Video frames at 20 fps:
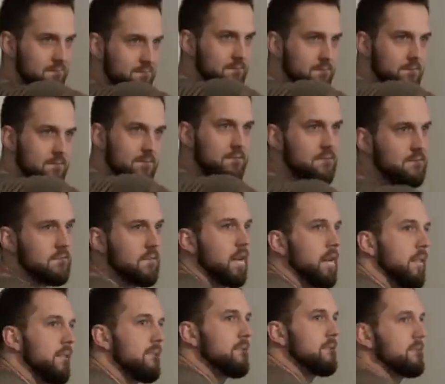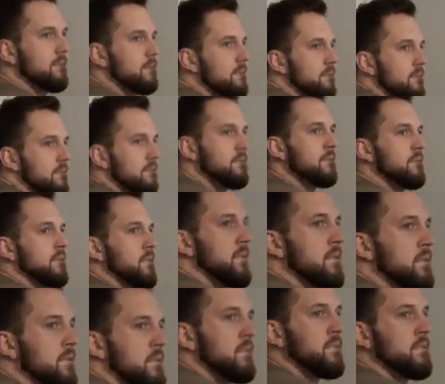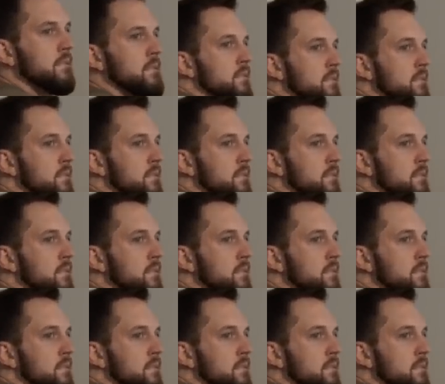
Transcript: Hold on really quick. Do you mind? Thank you.